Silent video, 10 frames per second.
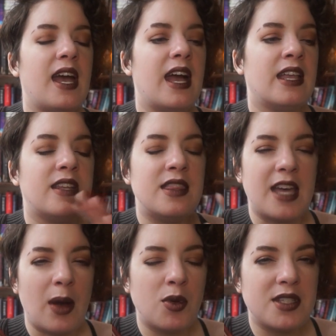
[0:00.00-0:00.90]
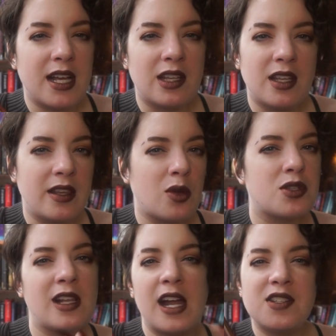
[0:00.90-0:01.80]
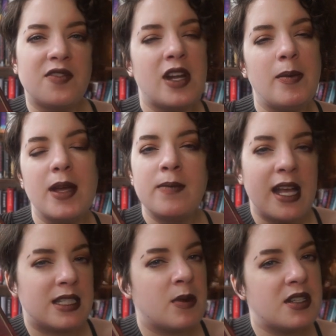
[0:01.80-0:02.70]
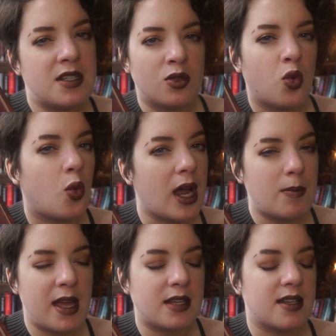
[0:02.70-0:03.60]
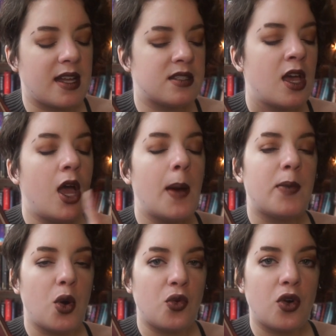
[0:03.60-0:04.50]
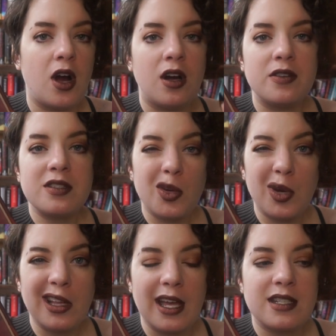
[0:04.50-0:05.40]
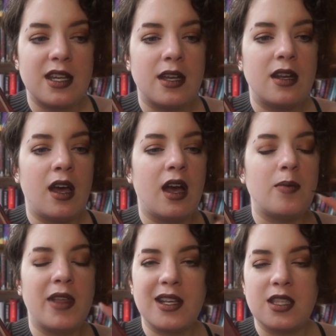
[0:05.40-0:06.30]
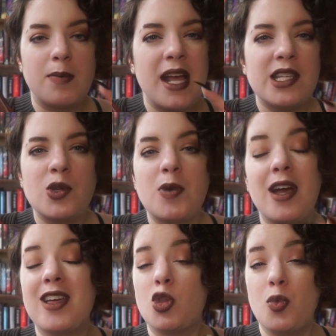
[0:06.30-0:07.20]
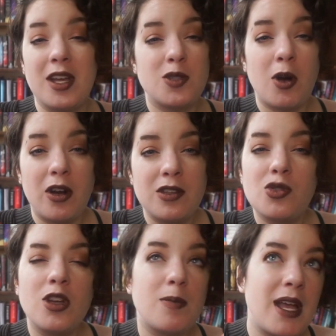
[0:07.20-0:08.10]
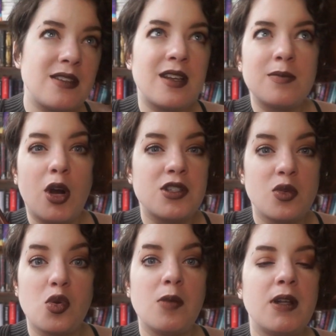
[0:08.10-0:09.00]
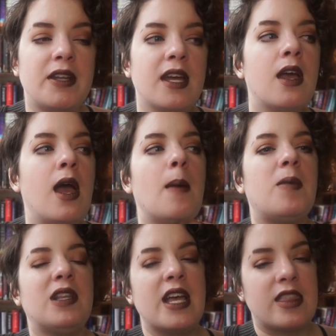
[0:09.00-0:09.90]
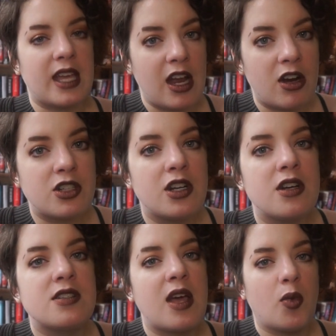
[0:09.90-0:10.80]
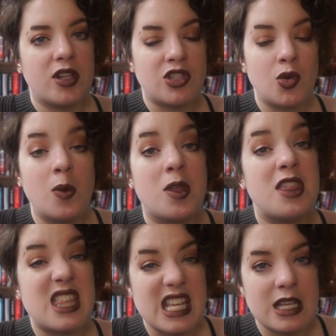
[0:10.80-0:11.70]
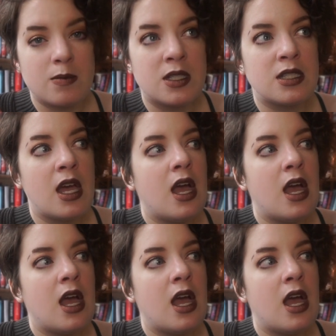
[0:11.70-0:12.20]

And that was like, there's a lot of stuff that I'm like, man, some of this doesn't quite make sense. But overall, still really liked it. Like I said, the pacing is probably like the weakest part of the story, the pacing and parts of the world building, but like the characters and what it's doing with themes,